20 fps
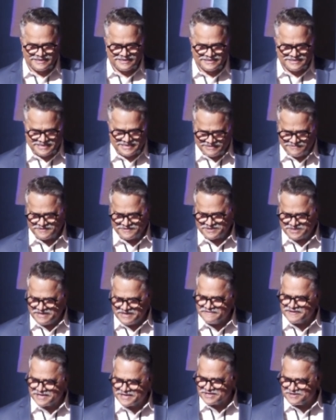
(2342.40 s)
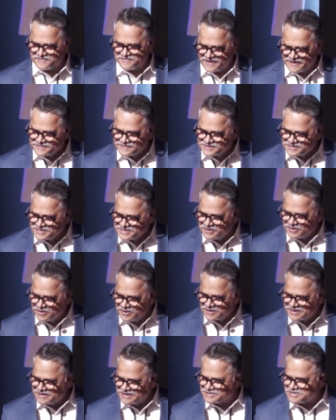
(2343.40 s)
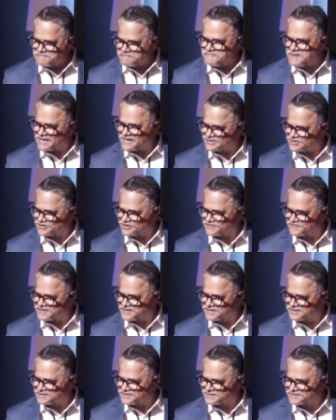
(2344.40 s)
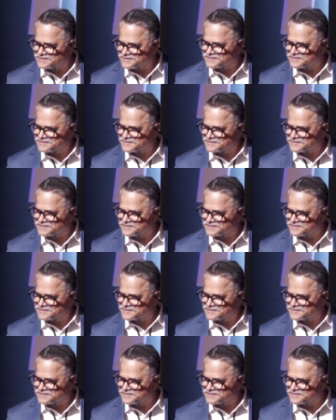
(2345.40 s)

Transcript: She was living in the 5-star hotel, the best of things.